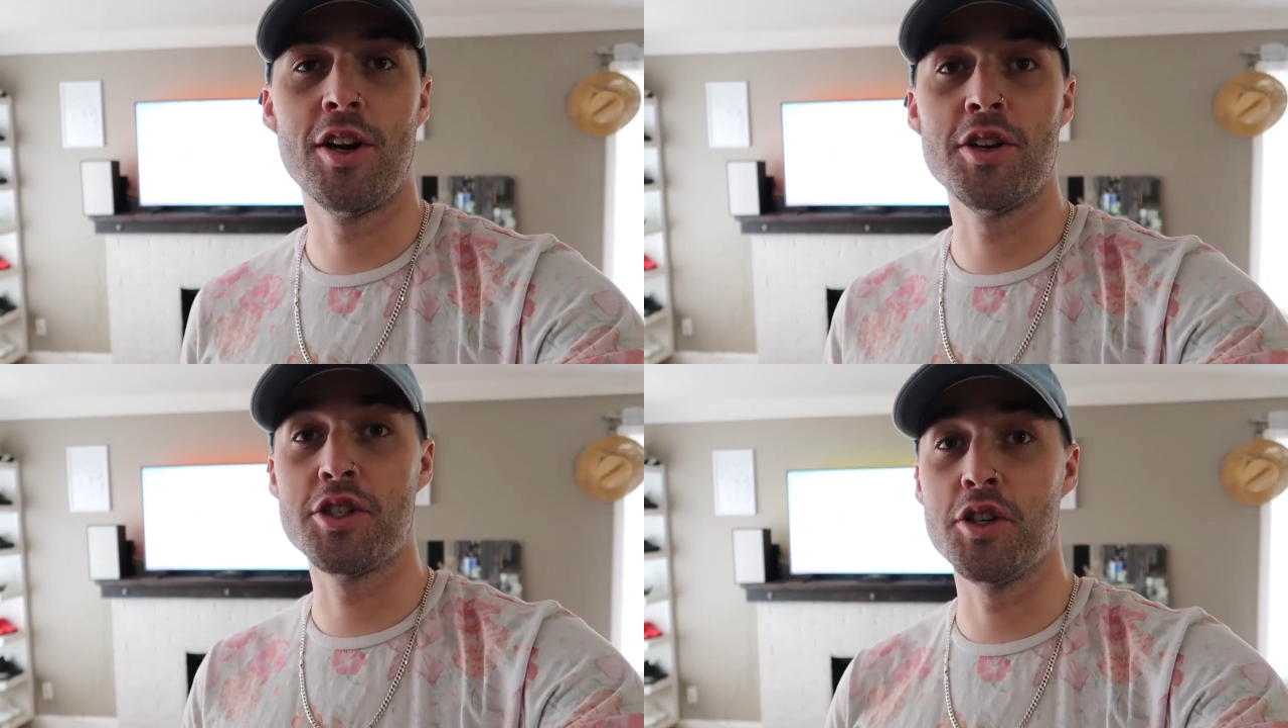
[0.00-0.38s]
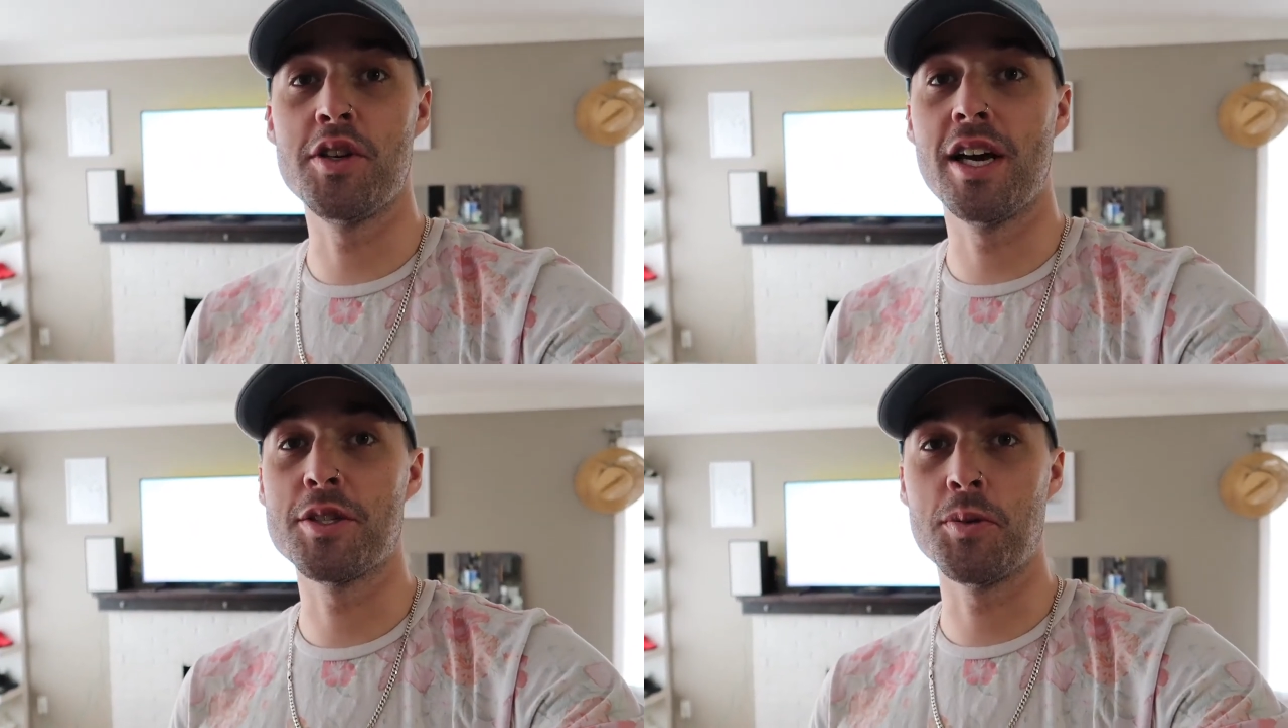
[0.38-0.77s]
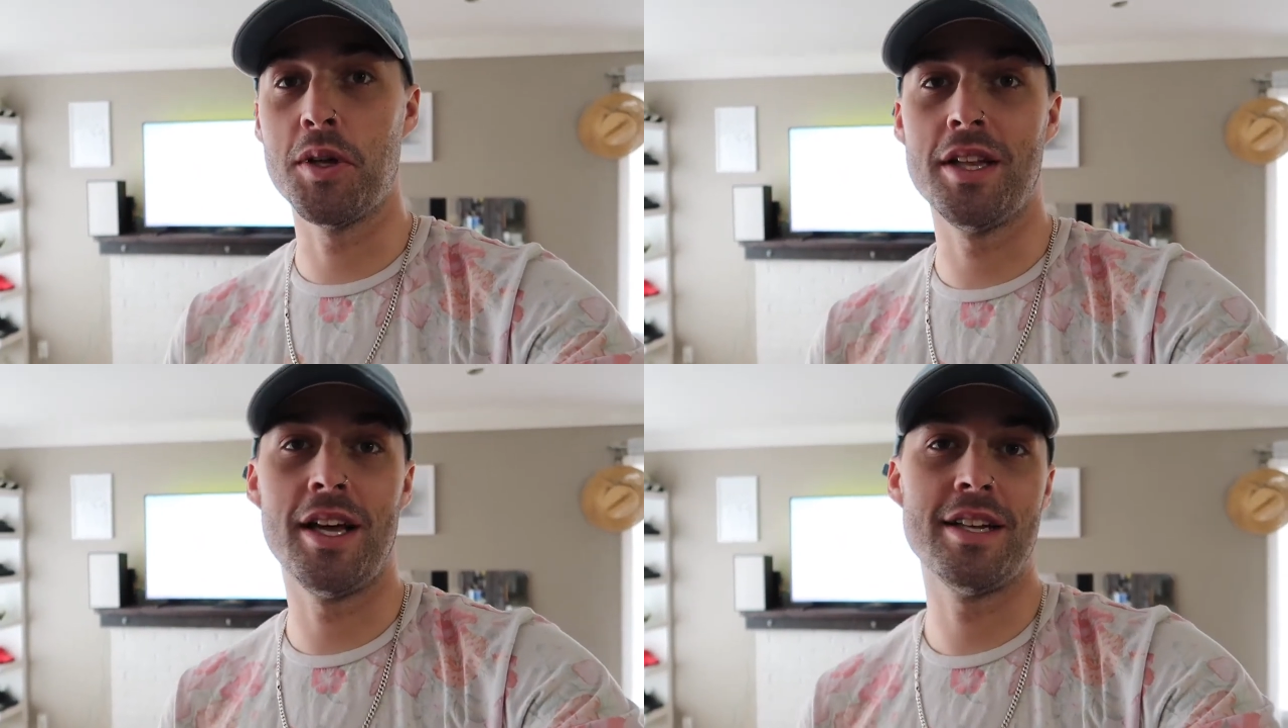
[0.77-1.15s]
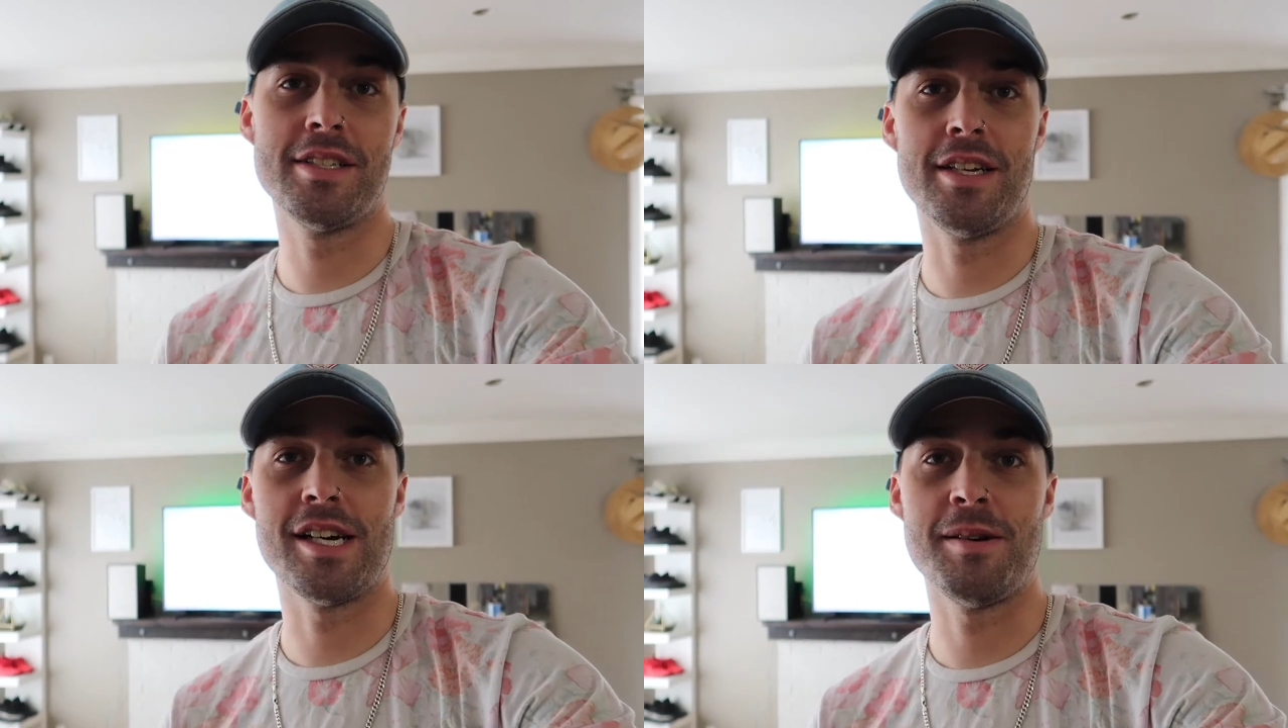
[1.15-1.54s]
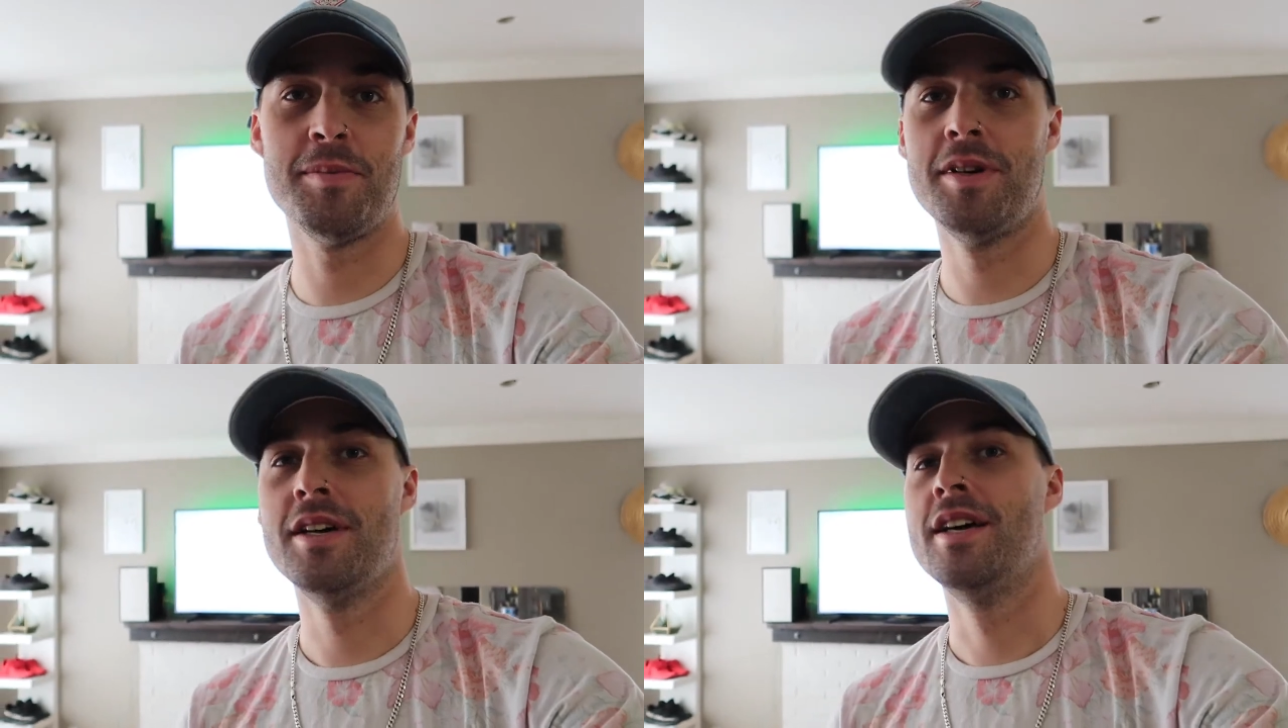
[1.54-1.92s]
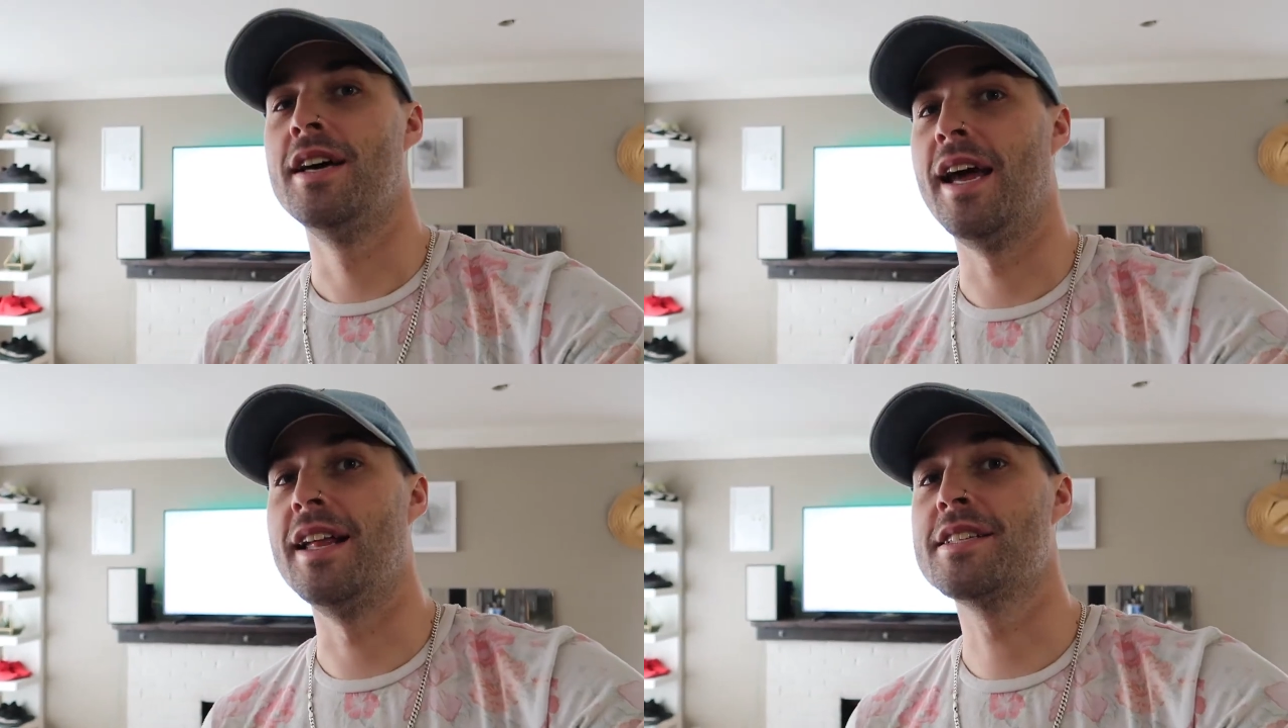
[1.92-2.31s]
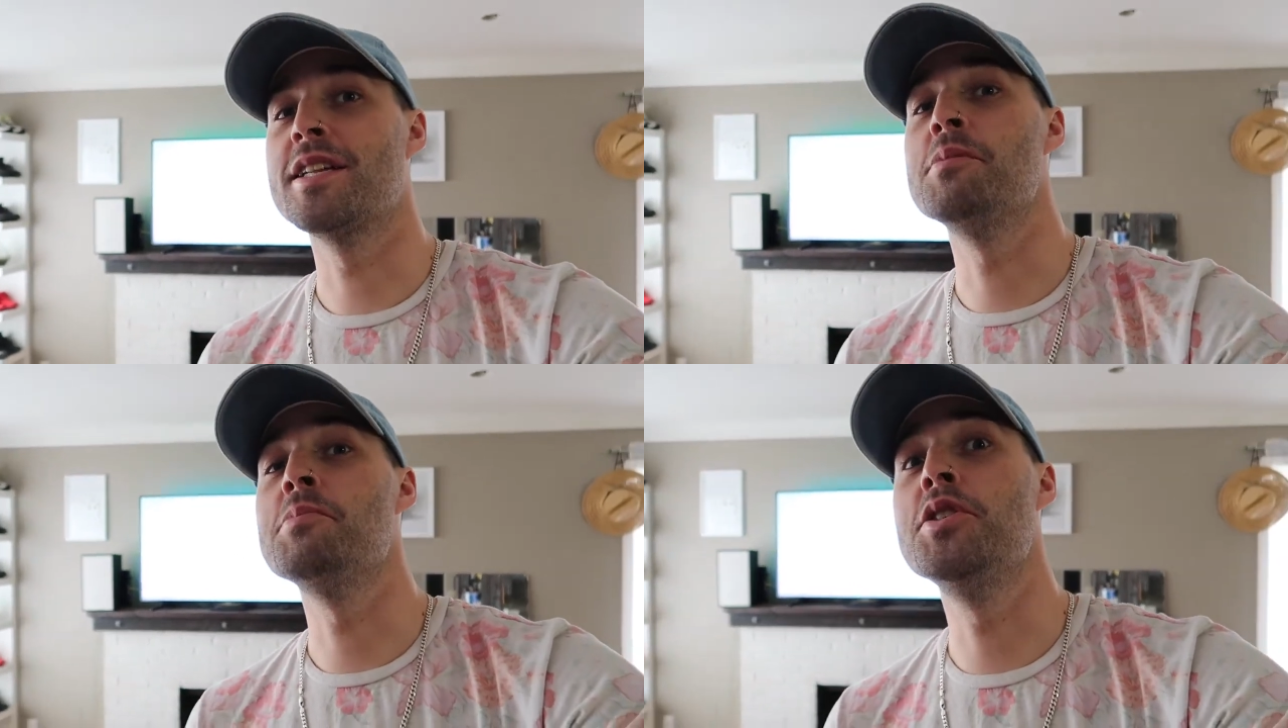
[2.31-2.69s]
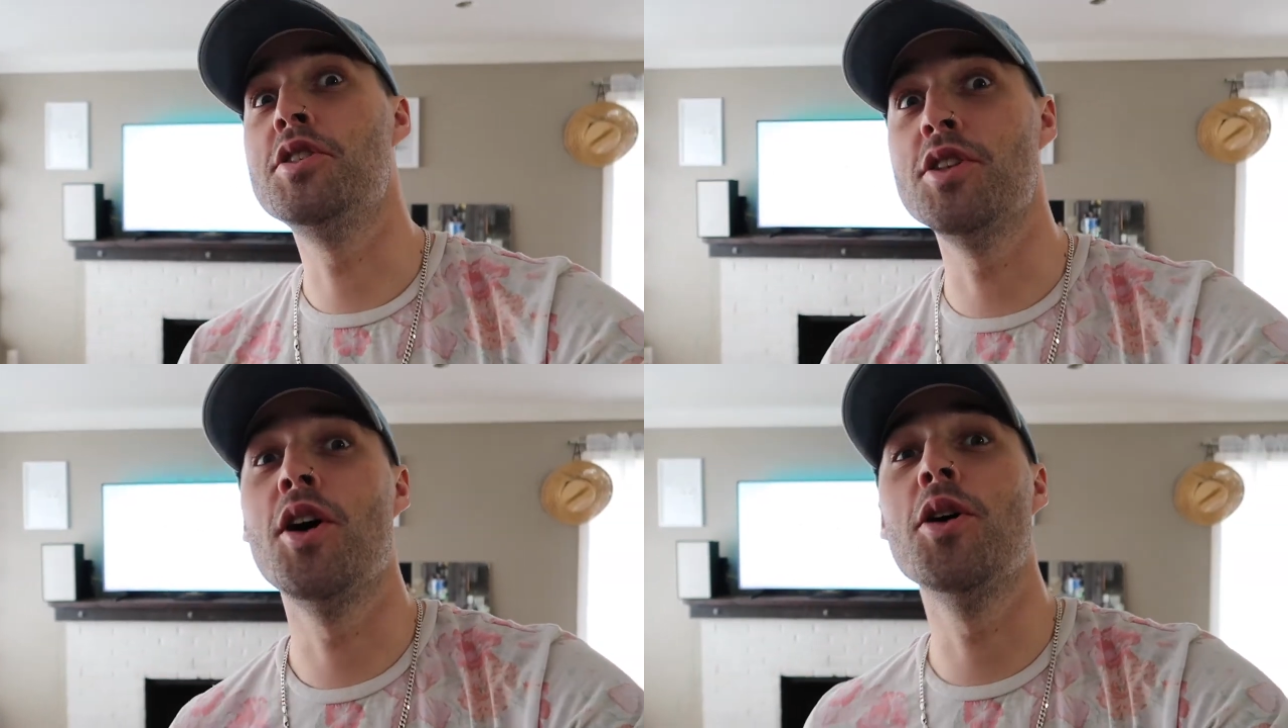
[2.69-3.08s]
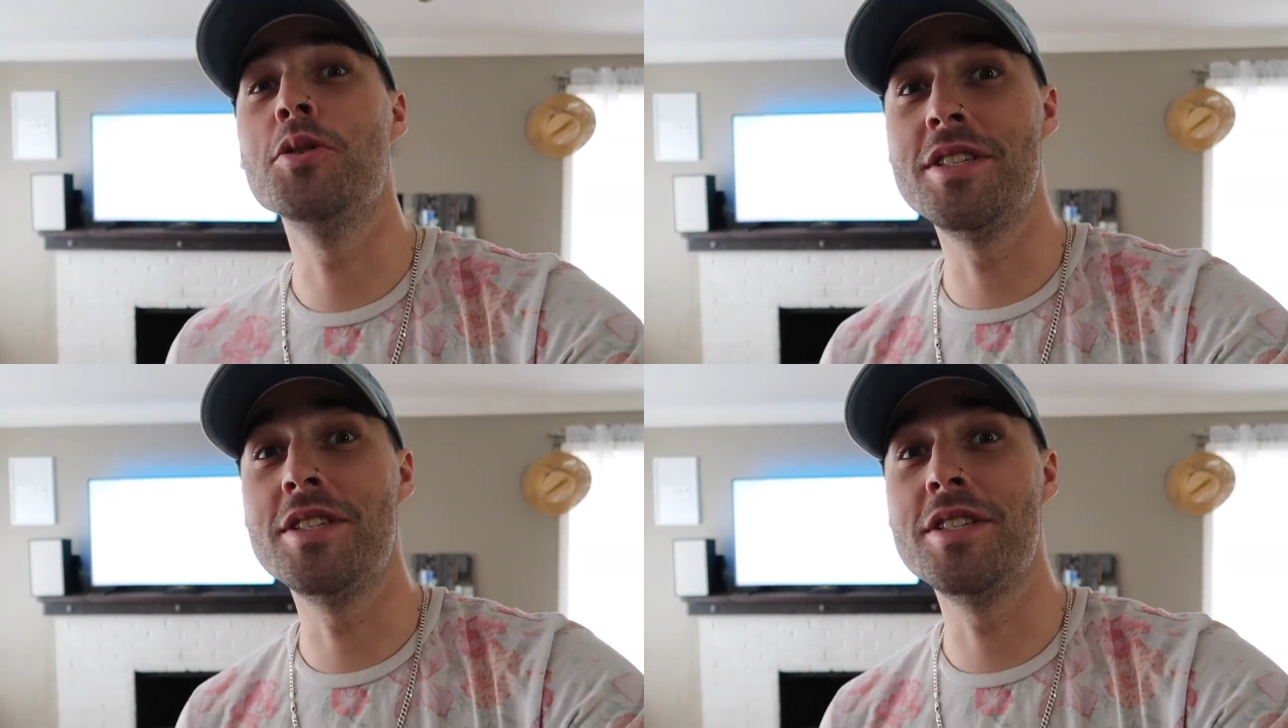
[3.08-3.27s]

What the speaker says: I'll show you guys one last time. It's gonna be so